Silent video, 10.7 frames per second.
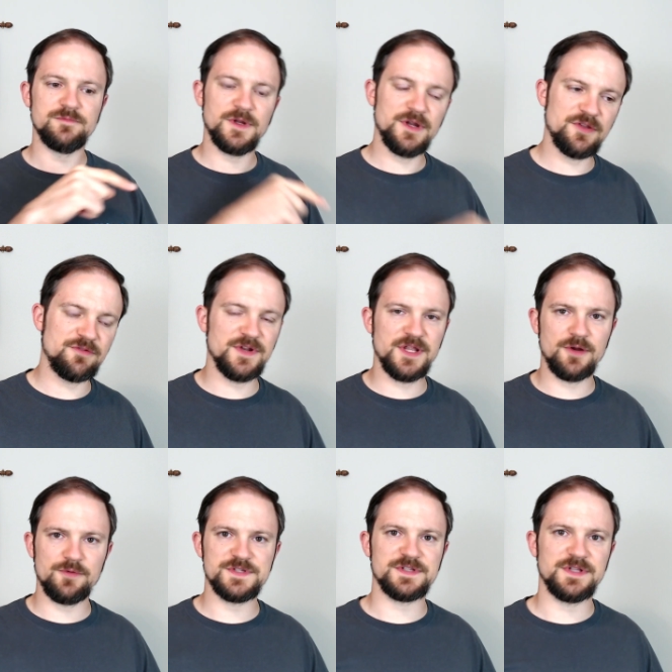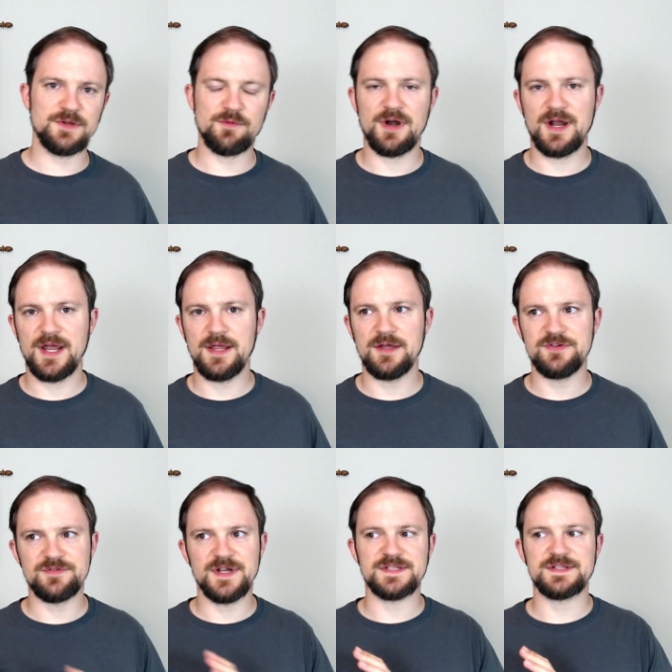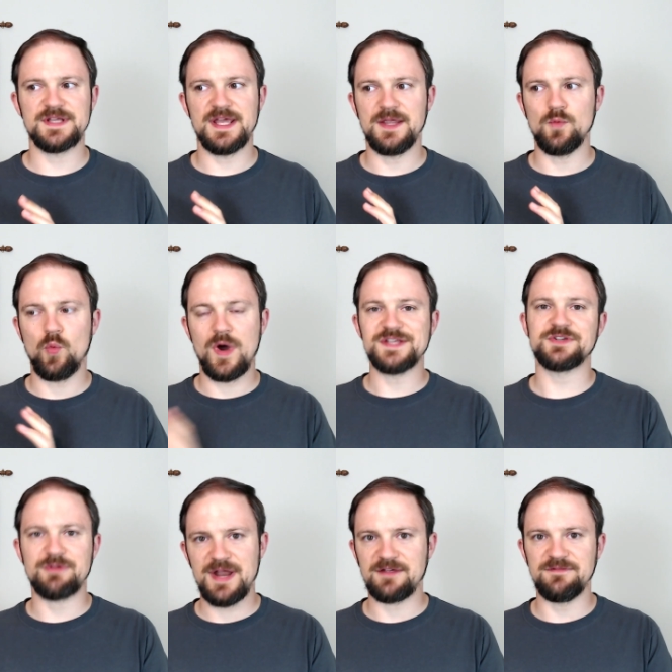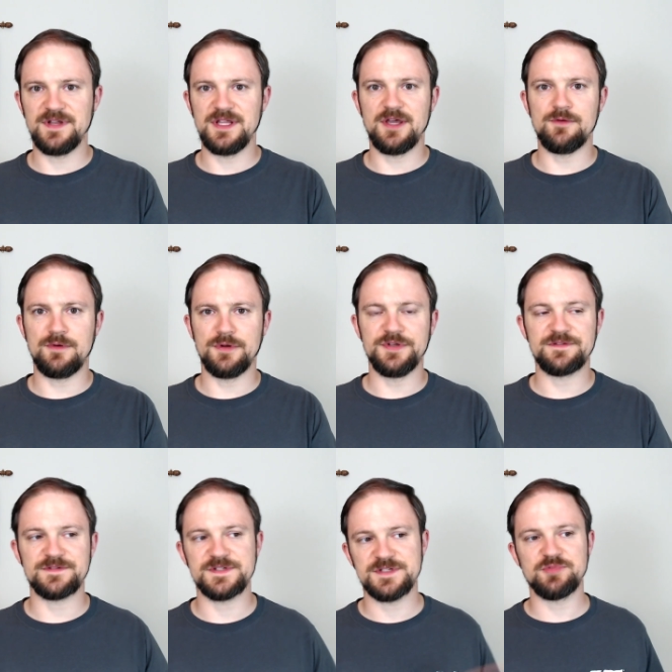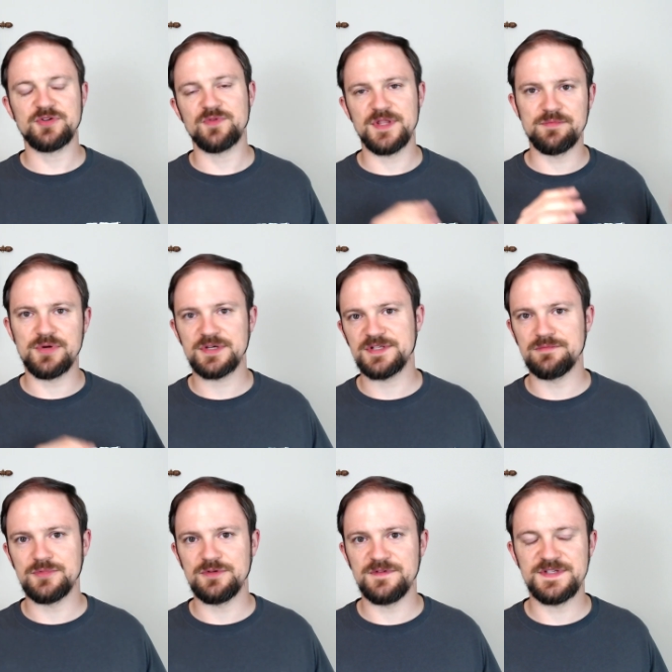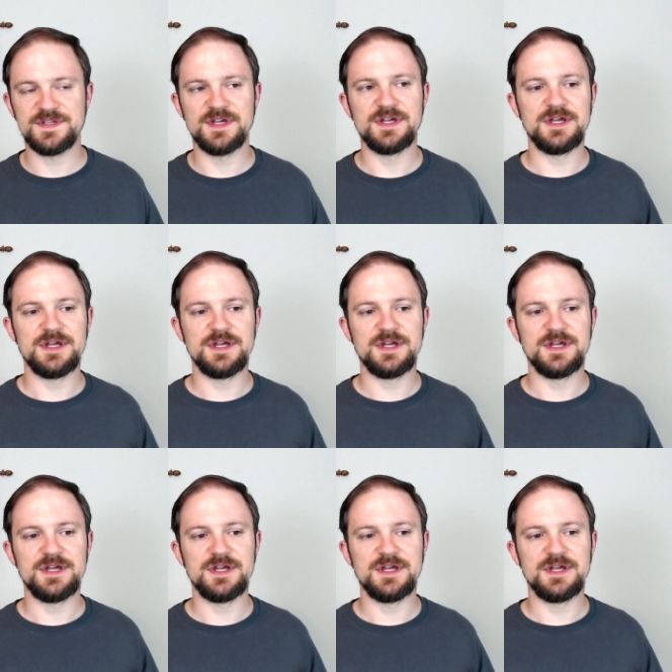another video recently where I addressed a wisecrack video on differences between the books and the movies.